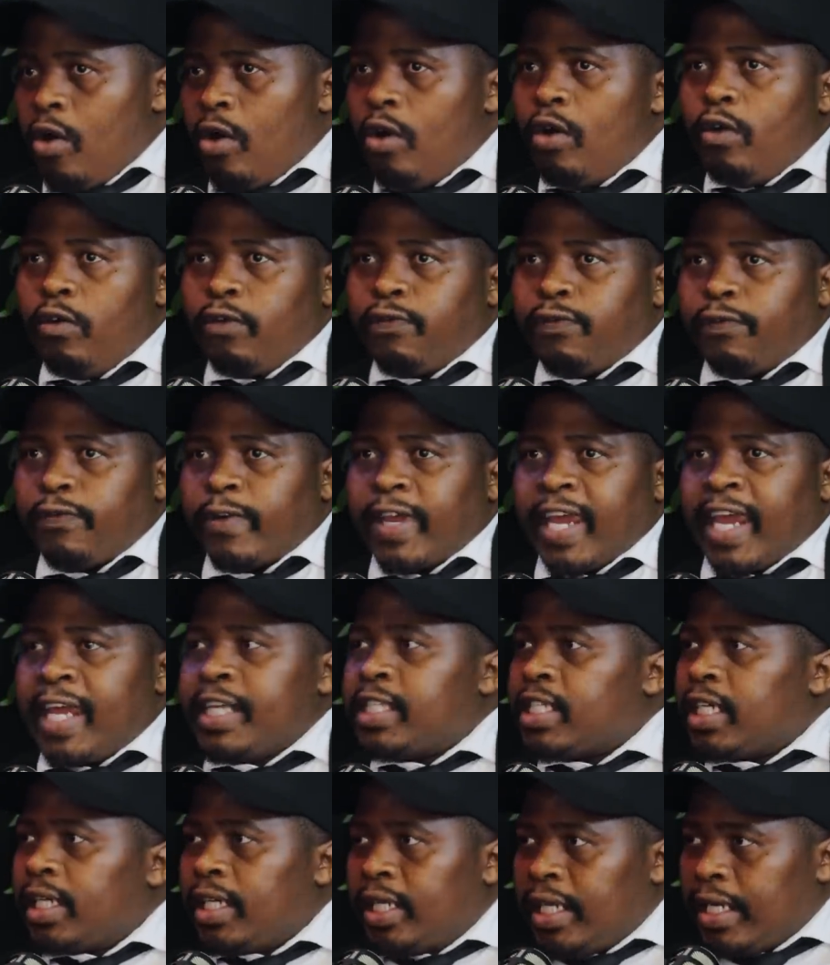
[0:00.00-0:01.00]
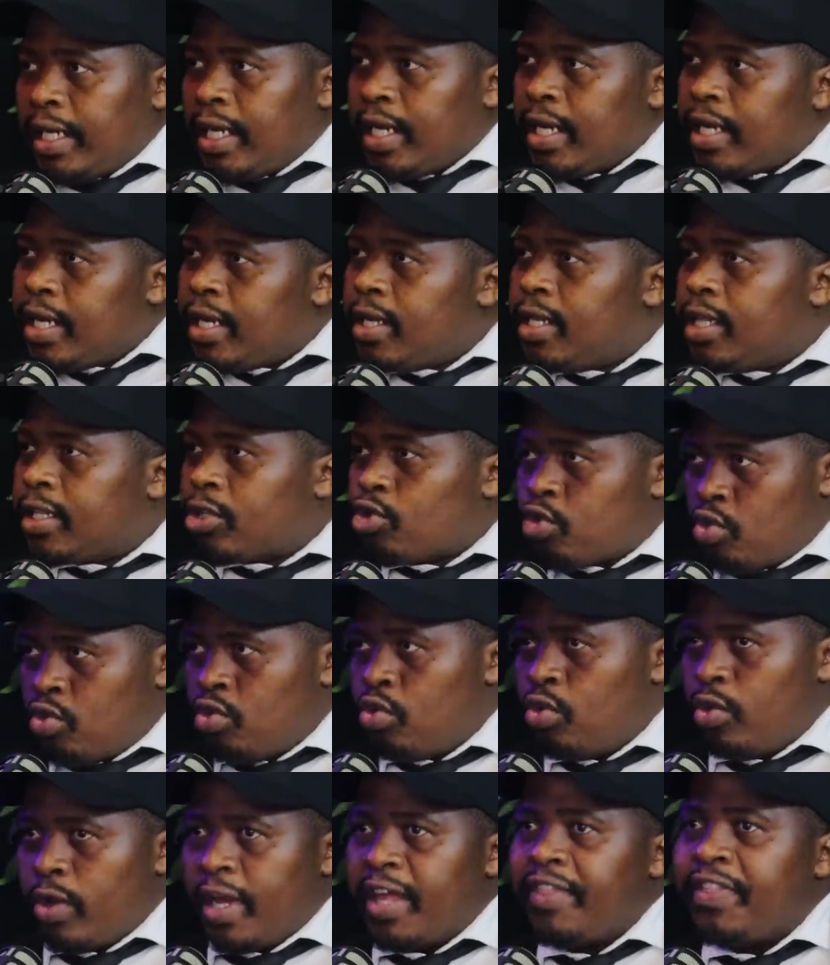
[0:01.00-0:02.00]
of getting
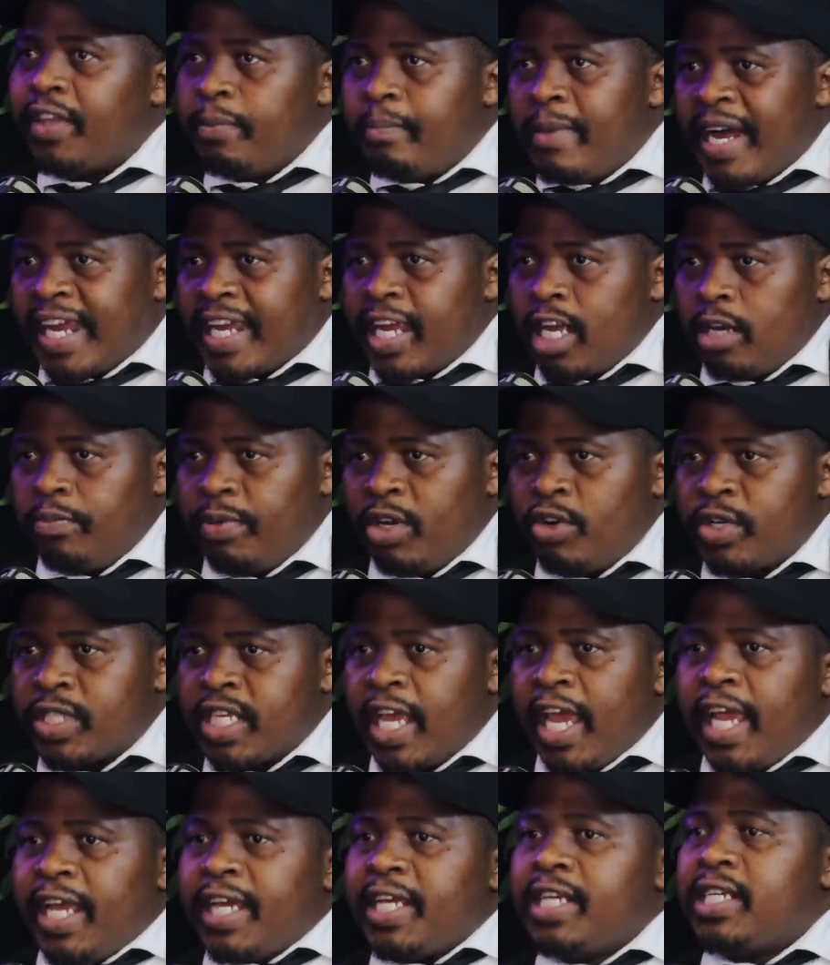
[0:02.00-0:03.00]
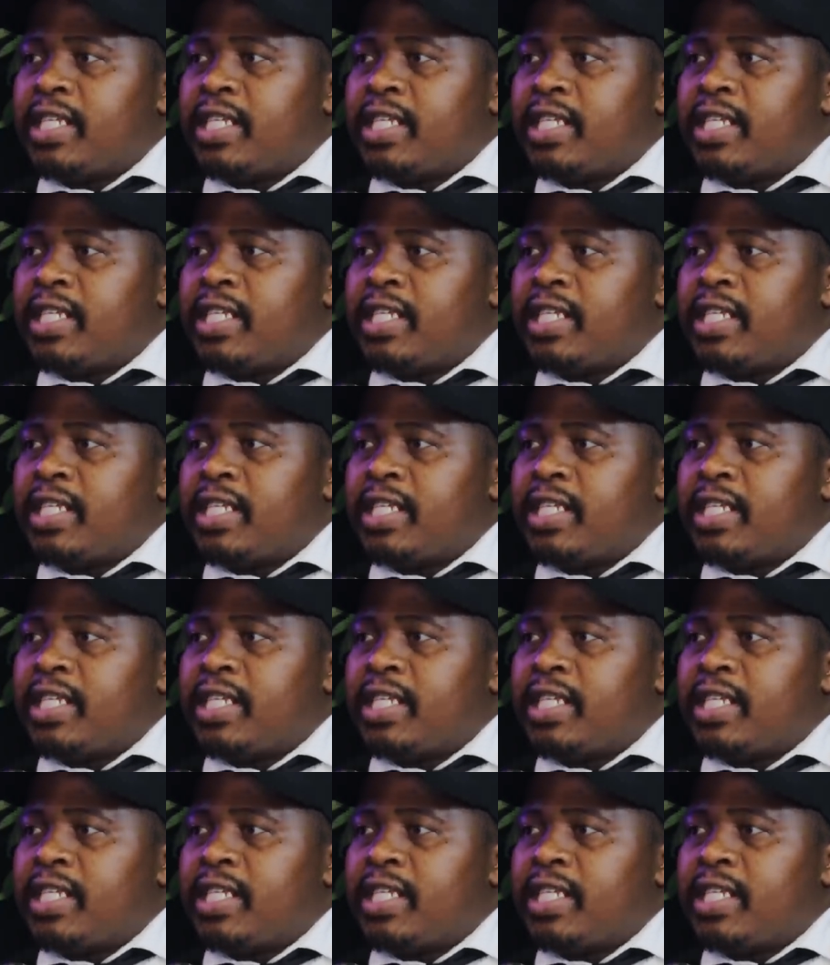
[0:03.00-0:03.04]
into the market because